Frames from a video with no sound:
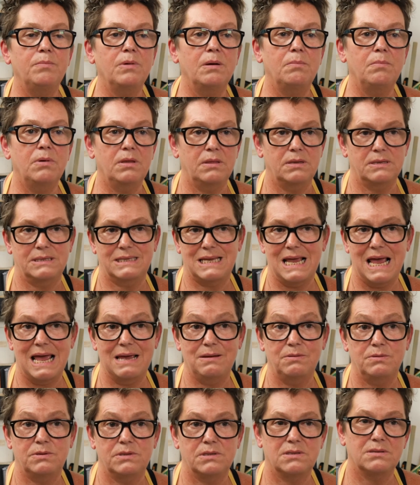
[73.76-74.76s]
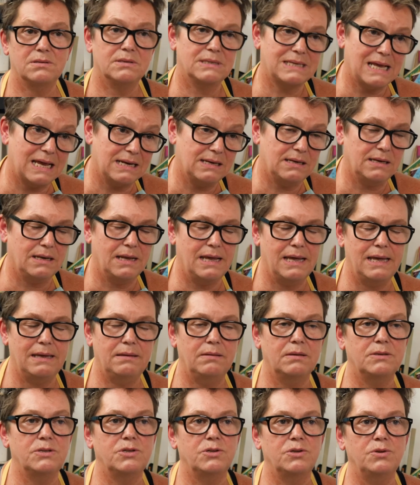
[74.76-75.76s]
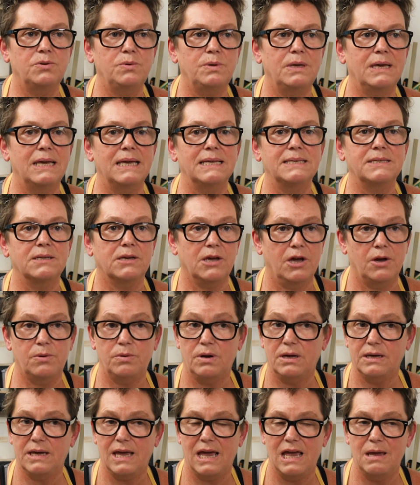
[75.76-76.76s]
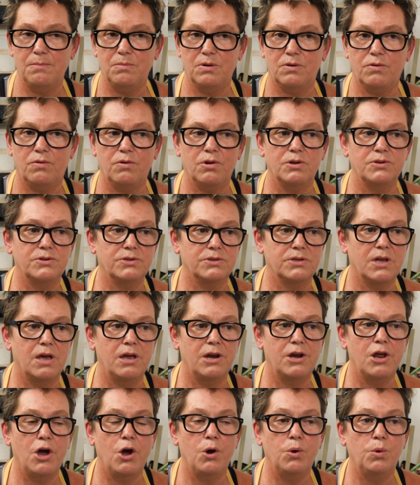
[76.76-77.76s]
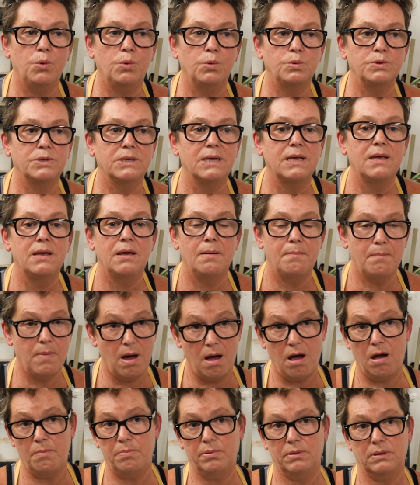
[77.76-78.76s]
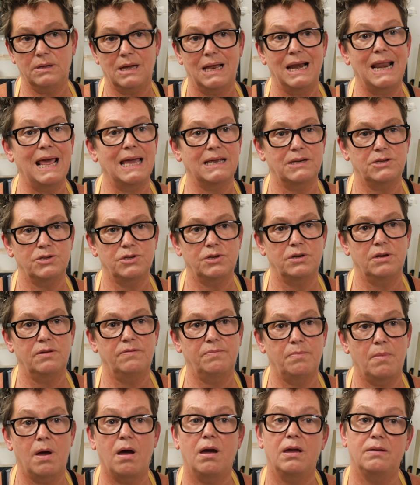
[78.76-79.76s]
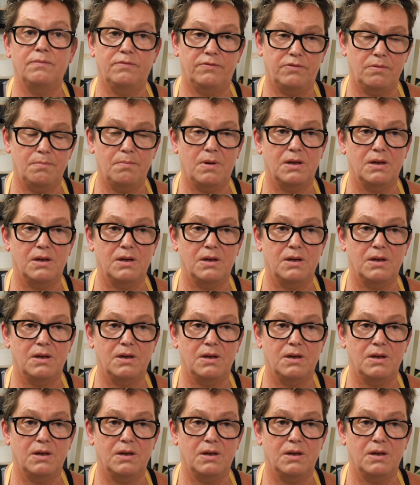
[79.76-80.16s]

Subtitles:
my mother's house, sadly, 2 years ago, and I came across an old marble collection of mine from